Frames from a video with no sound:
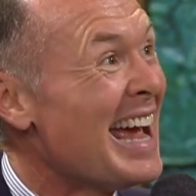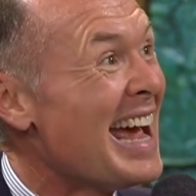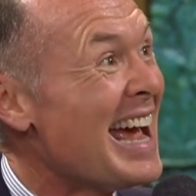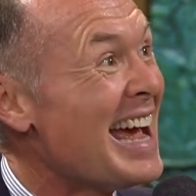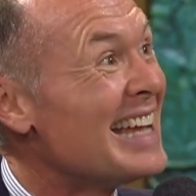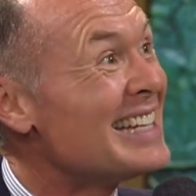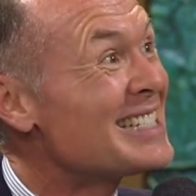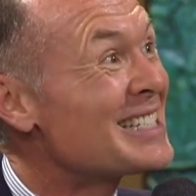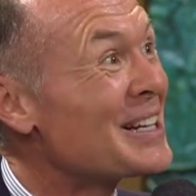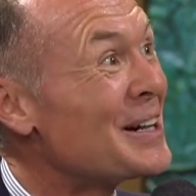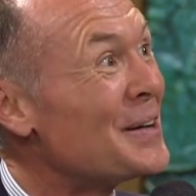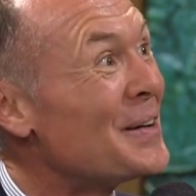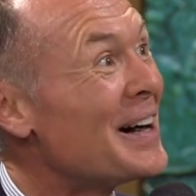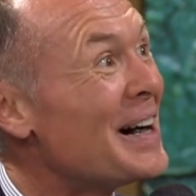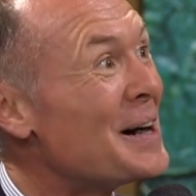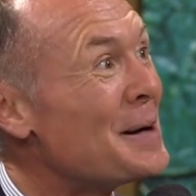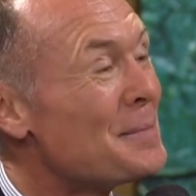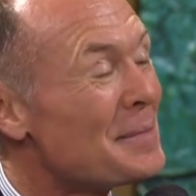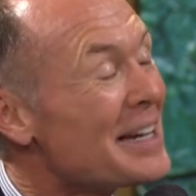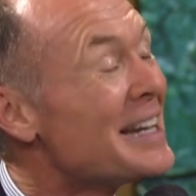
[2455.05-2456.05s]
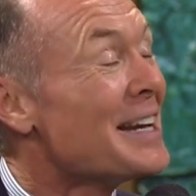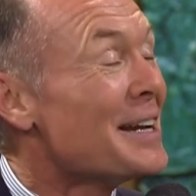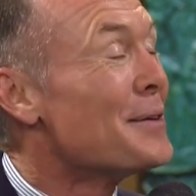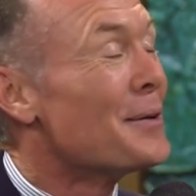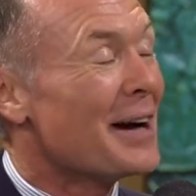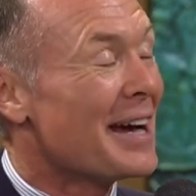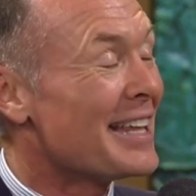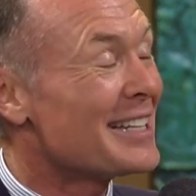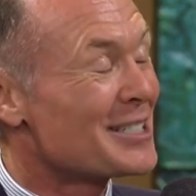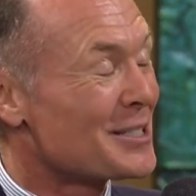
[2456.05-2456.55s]
And so, um,
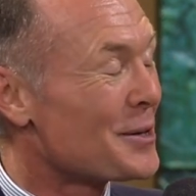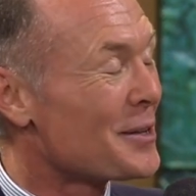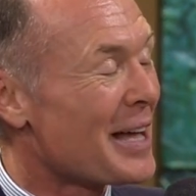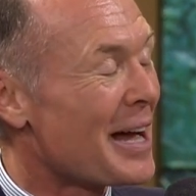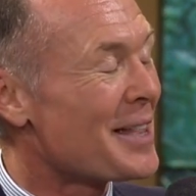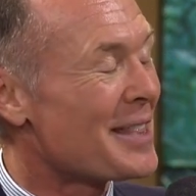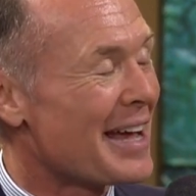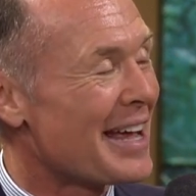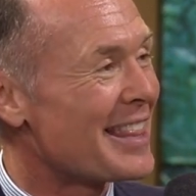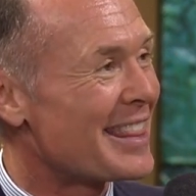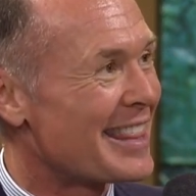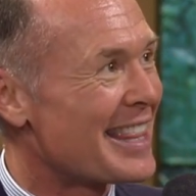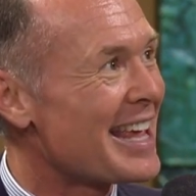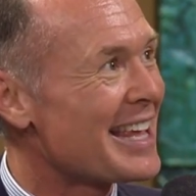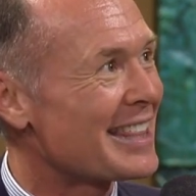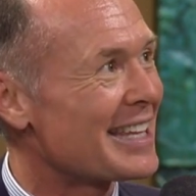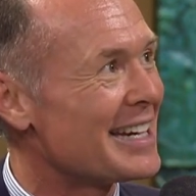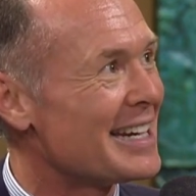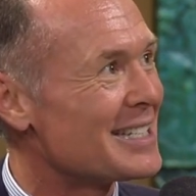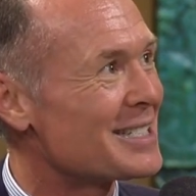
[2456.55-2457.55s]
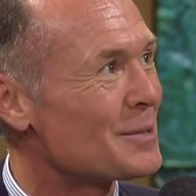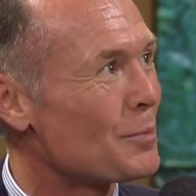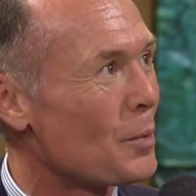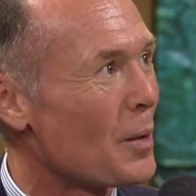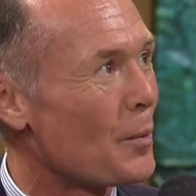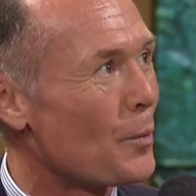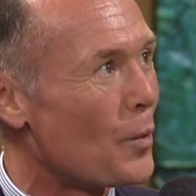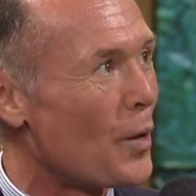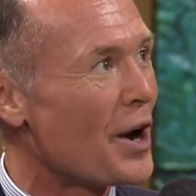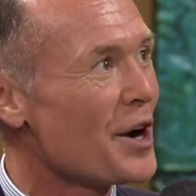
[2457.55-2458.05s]
anyway, so th I think that it's w
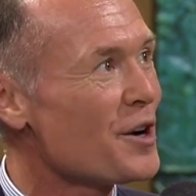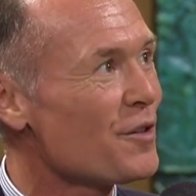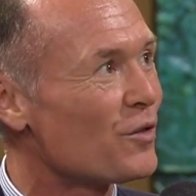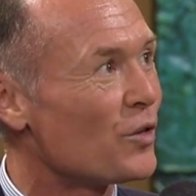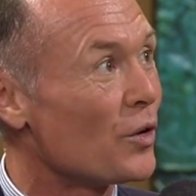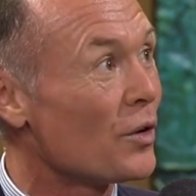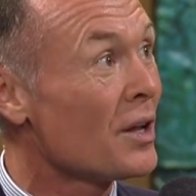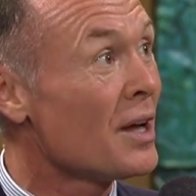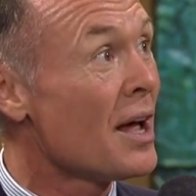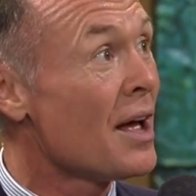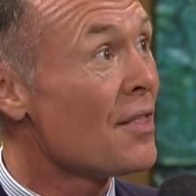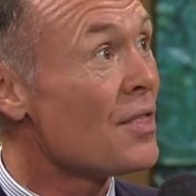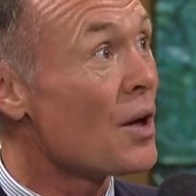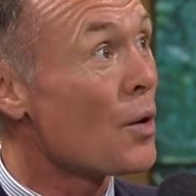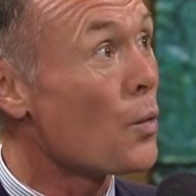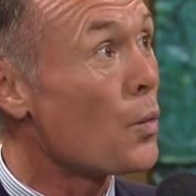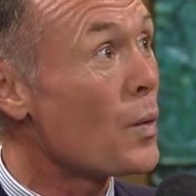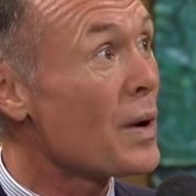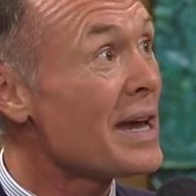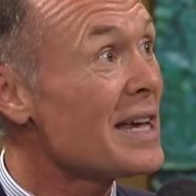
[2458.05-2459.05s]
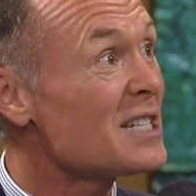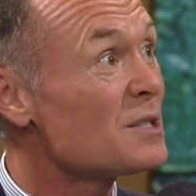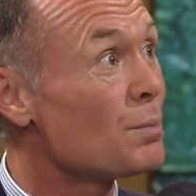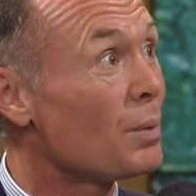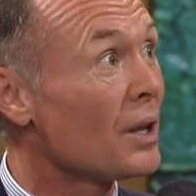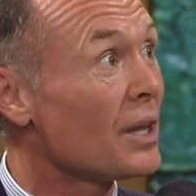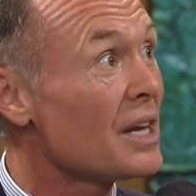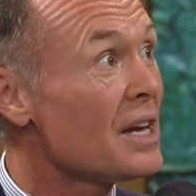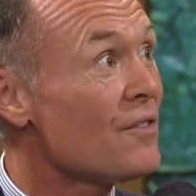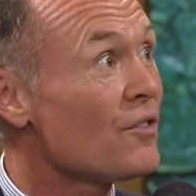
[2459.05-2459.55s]
wonderful that we as
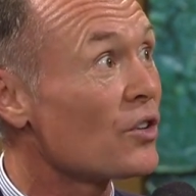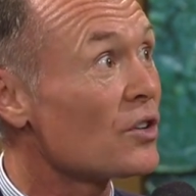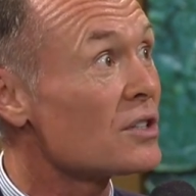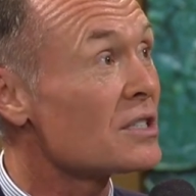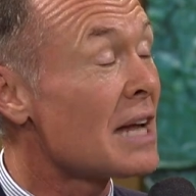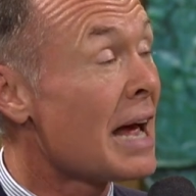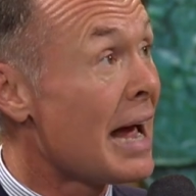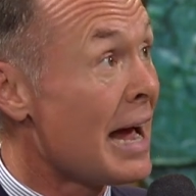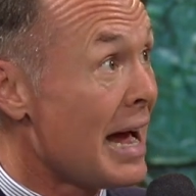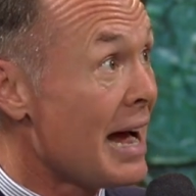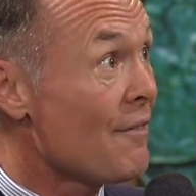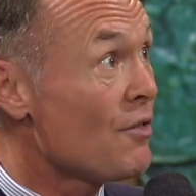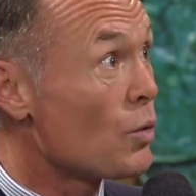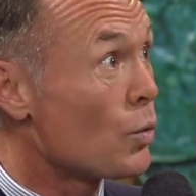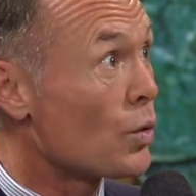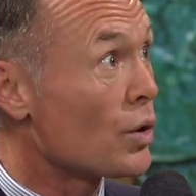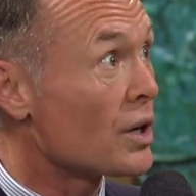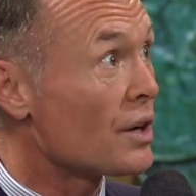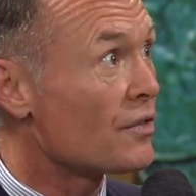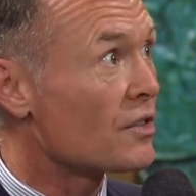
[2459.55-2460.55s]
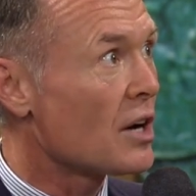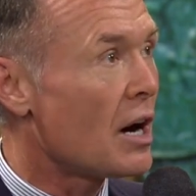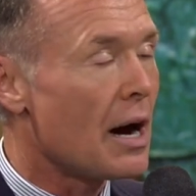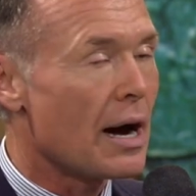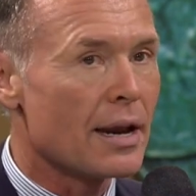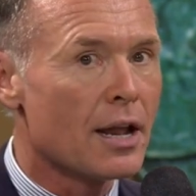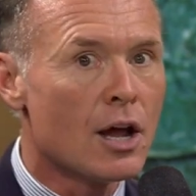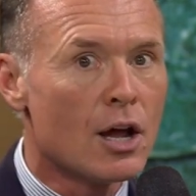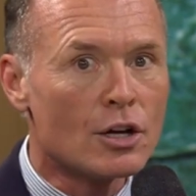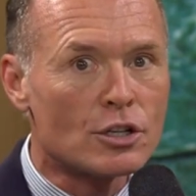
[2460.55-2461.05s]
believers have the Word of
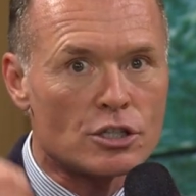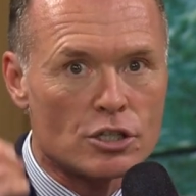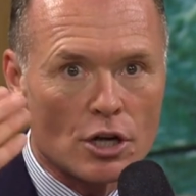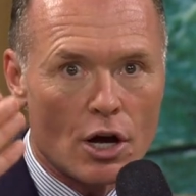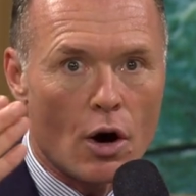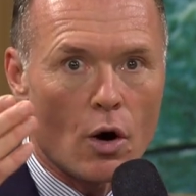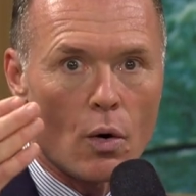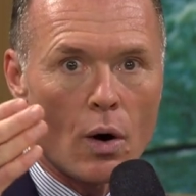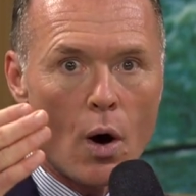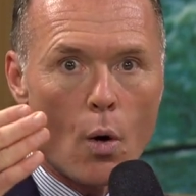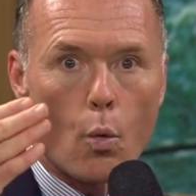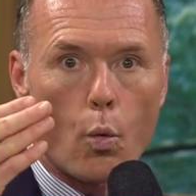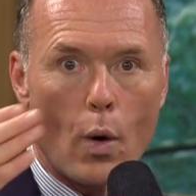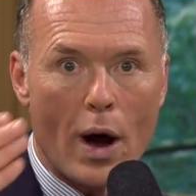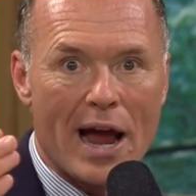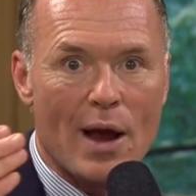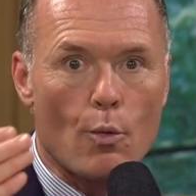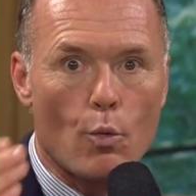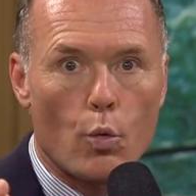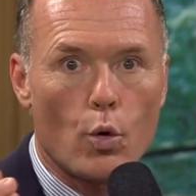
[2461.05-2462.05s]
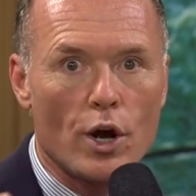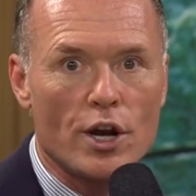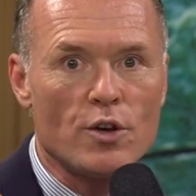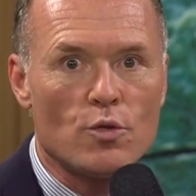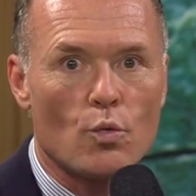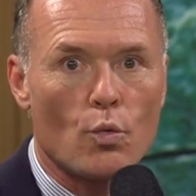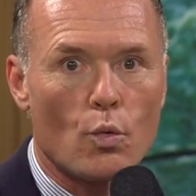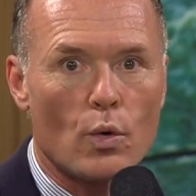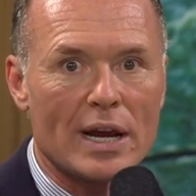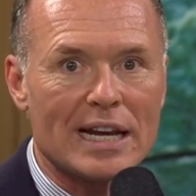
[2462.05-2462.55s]
God. Absolutely. So why
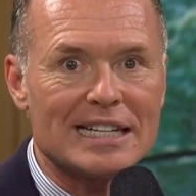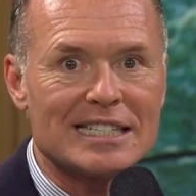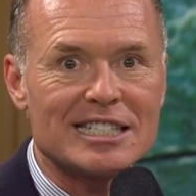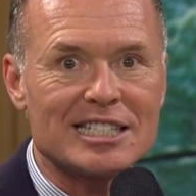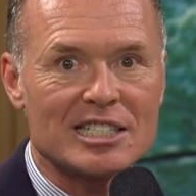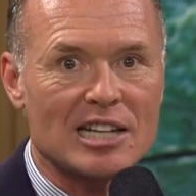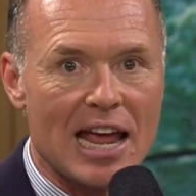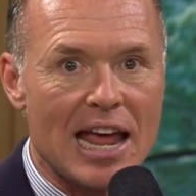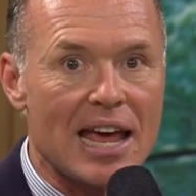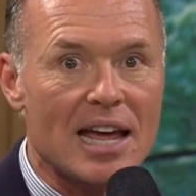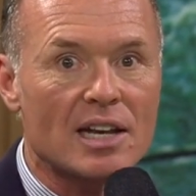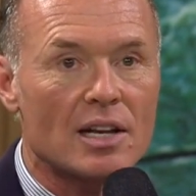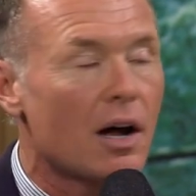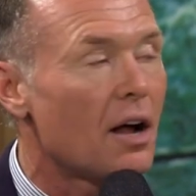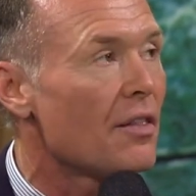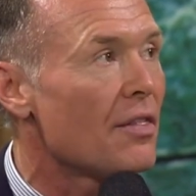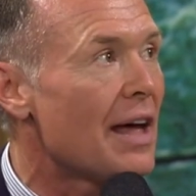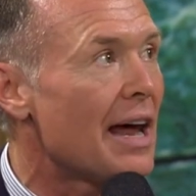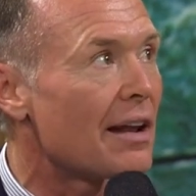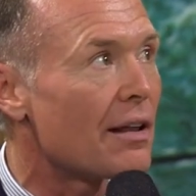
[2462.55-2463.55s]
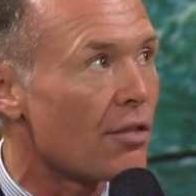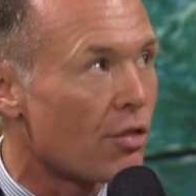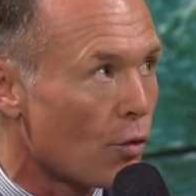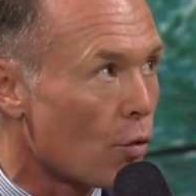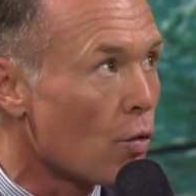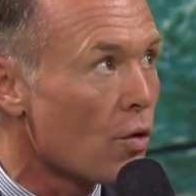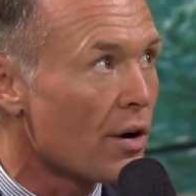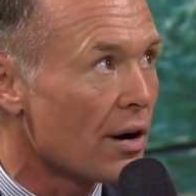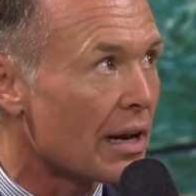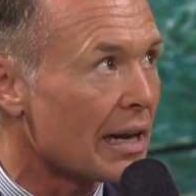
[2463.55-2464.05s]
wouldn't we stand on that
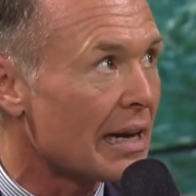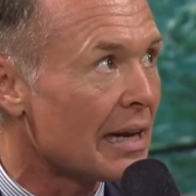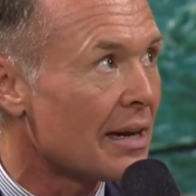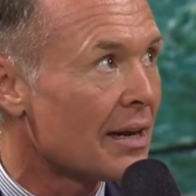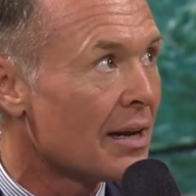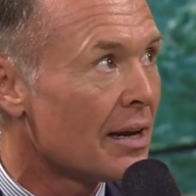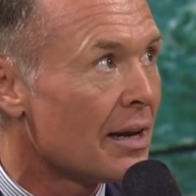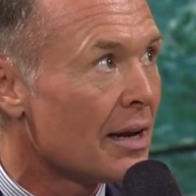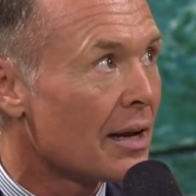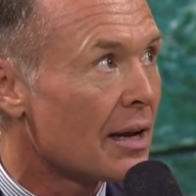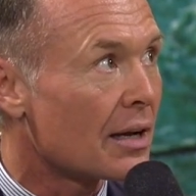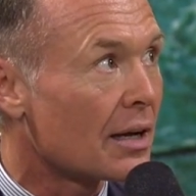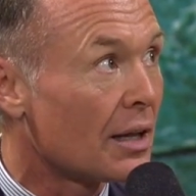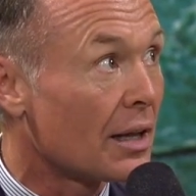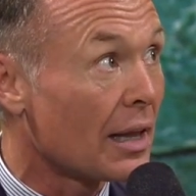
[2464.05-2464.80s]
authority? Absolutely.